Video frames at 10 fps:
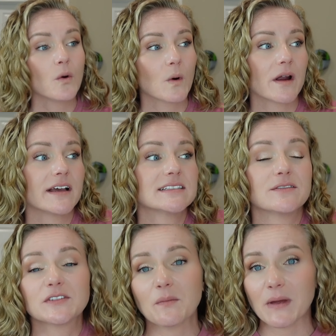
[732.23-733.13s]
Whereas
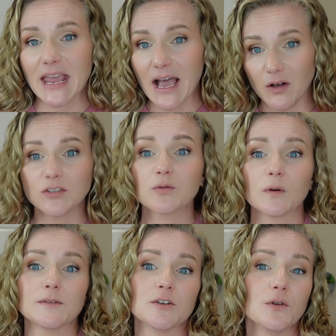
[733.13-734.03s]
if somebody else
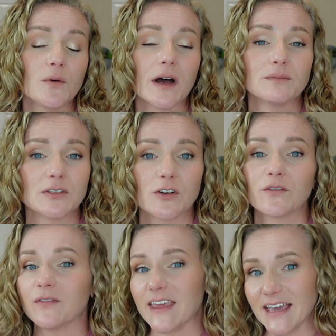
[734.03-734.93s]
were to
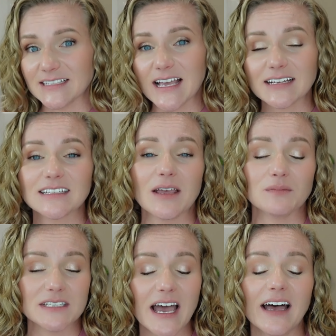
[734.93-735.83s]
observe the exact
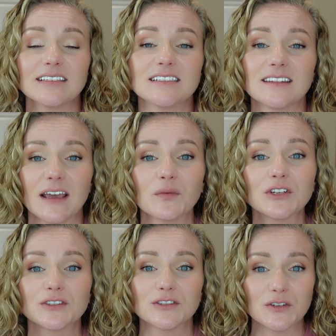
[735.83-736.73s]
same test, they would
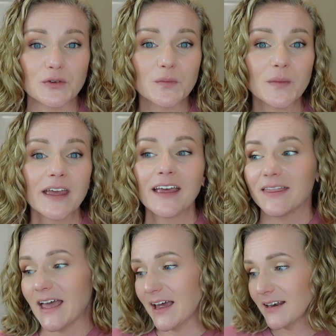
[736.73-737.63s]
assume
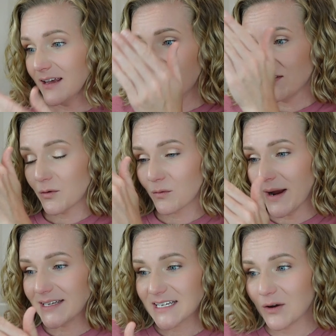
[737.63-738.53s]
that the
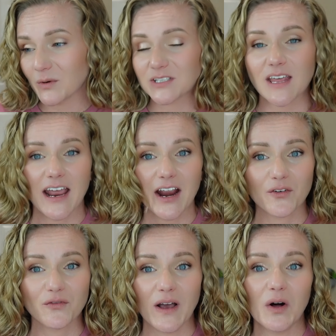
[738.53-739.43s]
rate at which that
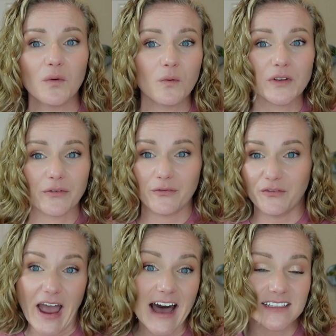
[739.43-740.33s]
hair fell was
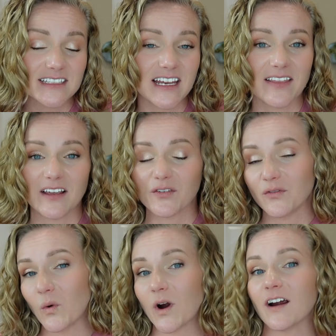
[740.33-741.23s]
fast and
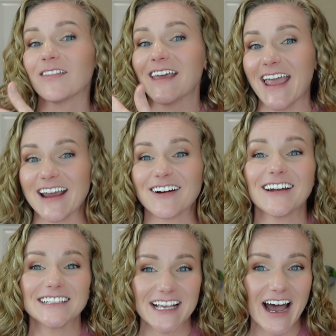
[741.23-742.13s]
therefore the hair
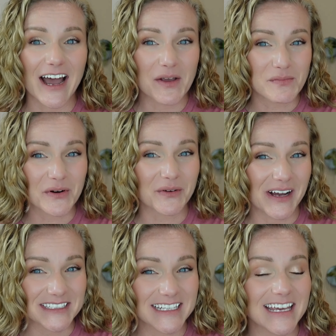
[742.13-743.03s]
is high
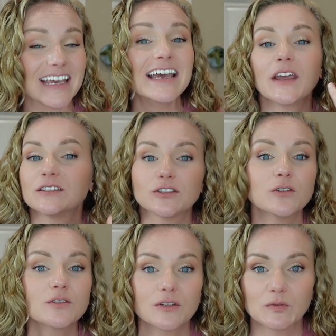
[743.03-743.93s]
porosity. It's
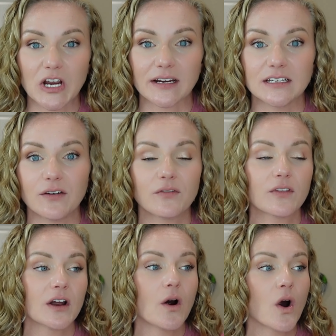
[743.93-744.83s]
too subjective.
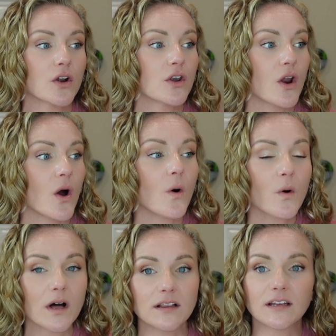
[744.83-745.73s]
There are
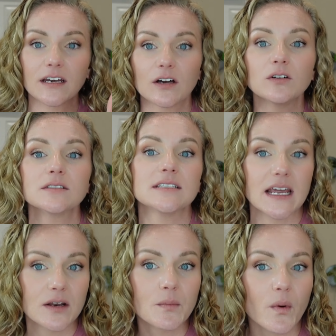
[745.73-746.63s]
no clinical
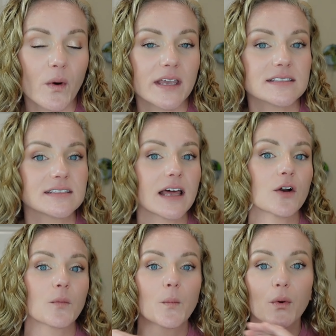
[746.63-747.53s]
data points that
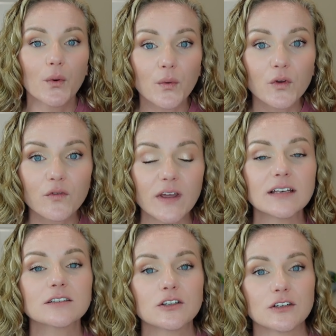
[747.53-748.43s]
are
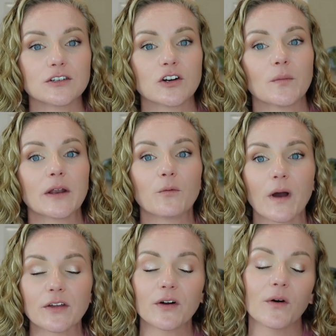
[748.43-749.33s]
proven to determine
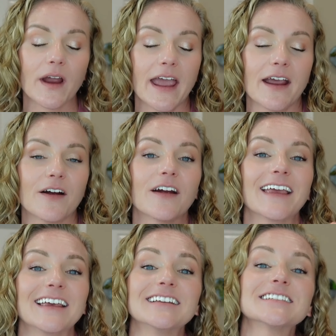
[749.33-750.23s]
whether or
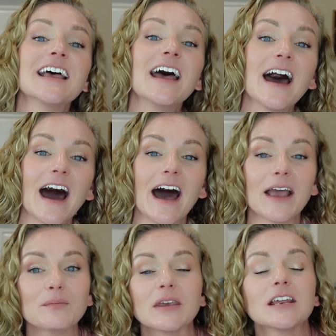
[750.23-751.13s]
hair is
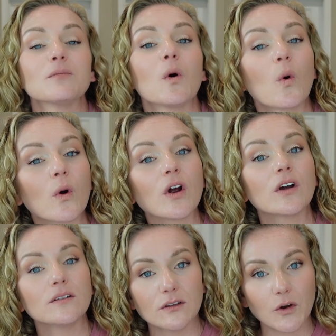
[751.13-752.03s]
high, medium,
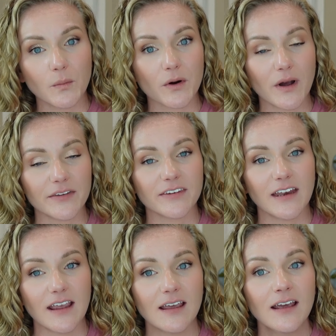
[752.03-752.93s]
or low
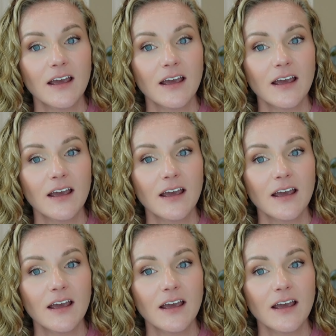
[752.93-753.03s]
porosity.